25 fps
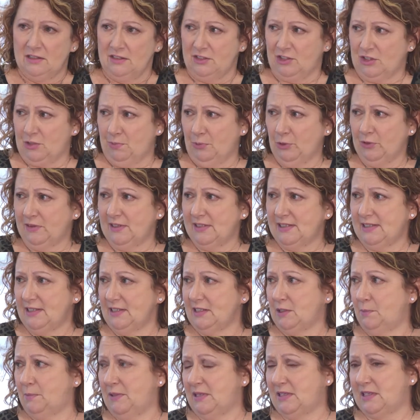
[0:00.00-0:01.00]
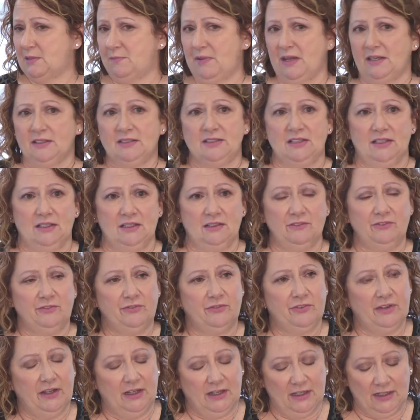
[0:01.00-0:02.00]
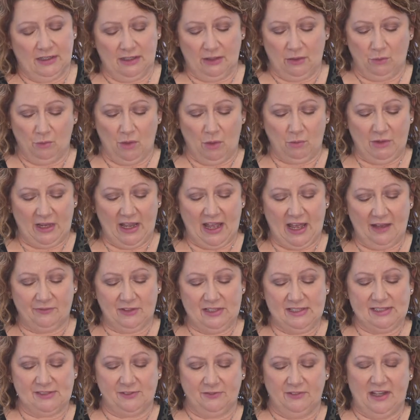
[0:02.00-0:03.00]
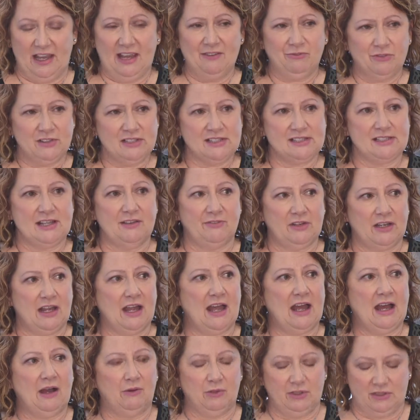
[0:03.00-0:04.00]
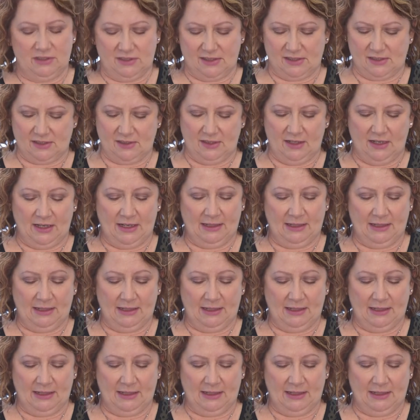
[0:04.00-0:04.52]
To put this into perspective, what we have is every 7 hours